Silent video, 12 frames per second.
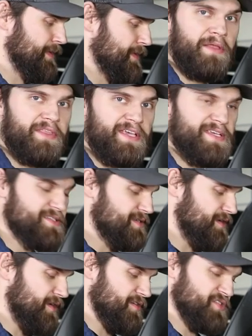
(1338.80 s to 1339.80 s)
Now these
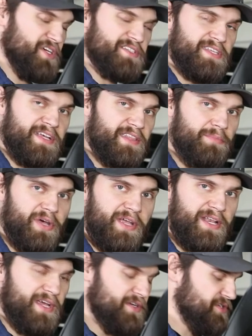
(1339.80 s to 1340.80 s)
are just like the butt
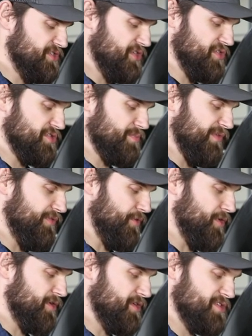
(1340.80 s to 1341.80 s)
connectors you used
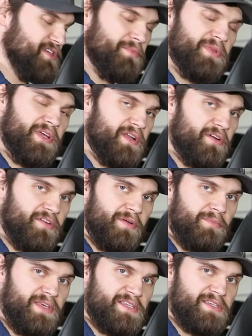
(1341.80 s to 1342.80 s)
before. You're simply gonna
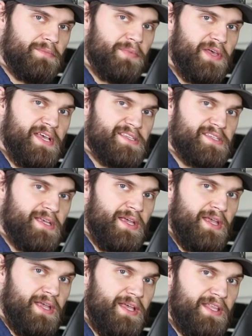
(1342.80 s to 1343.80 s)
crimp these in place
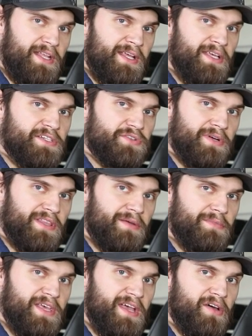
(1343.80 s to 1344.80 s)
and then heat shrink
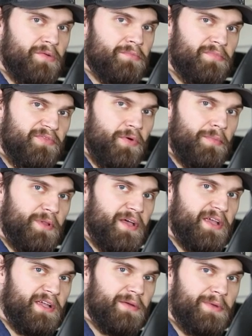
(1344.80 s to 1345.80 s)
them down before
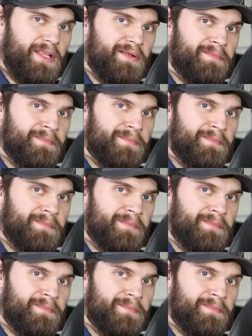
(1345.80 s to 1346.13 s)
plugging them in.